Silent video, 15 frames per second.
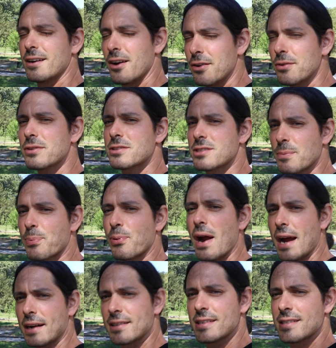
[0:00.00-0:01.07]
know, with some
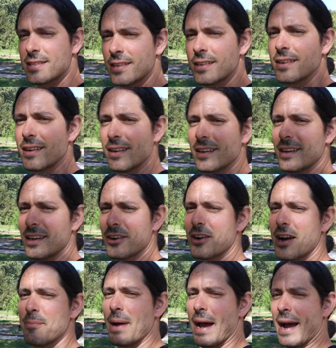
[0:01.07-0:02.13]
practice, it'll
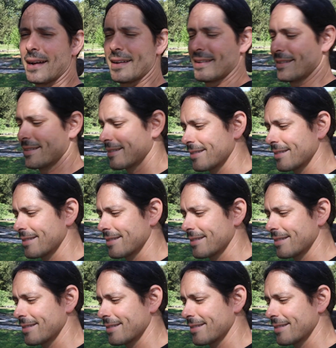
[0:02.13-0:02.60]
come back.